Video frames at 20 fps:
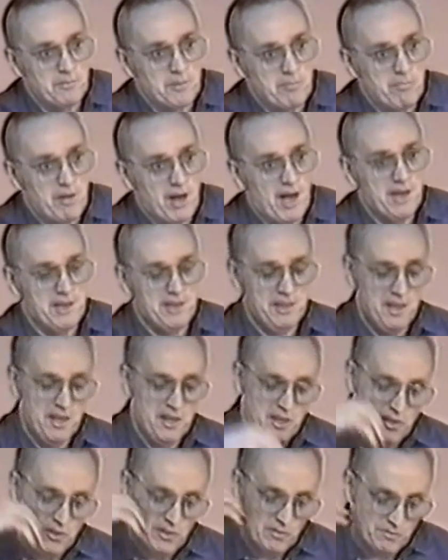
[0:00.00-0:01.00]
from the body.
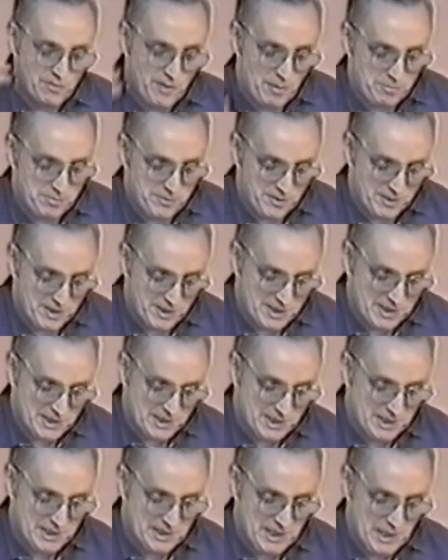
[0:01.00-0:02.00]
You've entered
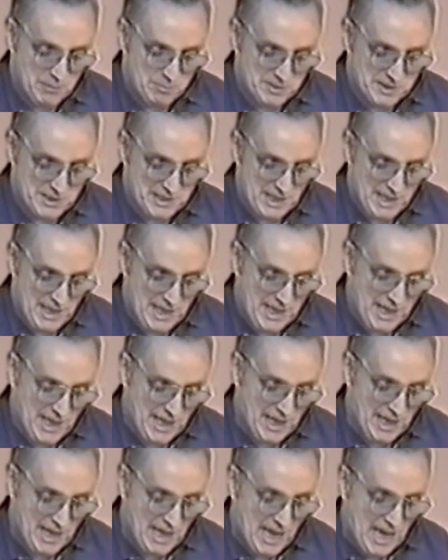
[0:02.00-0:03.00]
into the deep sea.
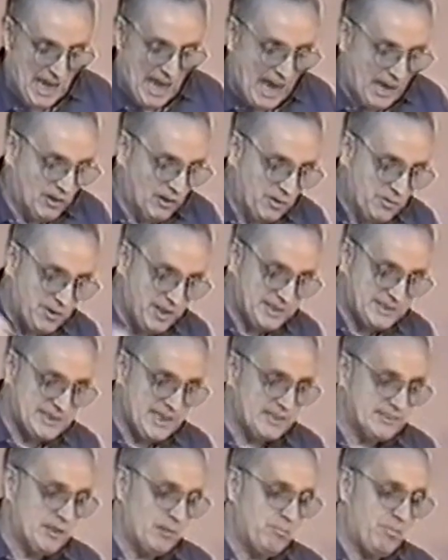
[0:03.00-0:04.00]
And look what it
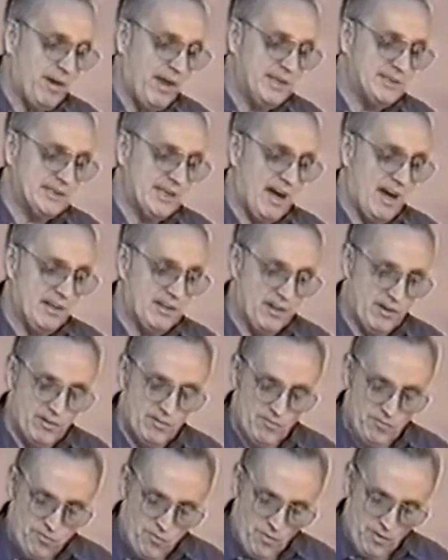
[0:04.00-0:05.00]
says on page
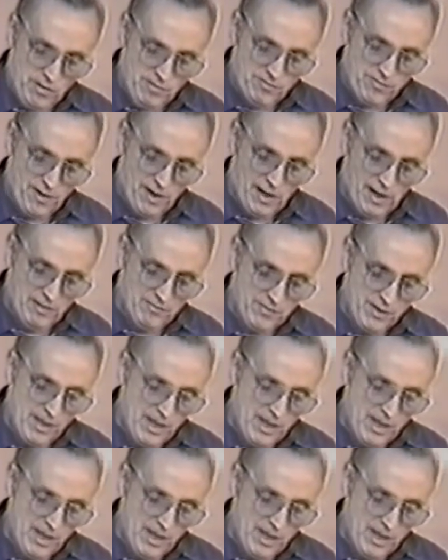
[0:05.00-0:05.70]
945.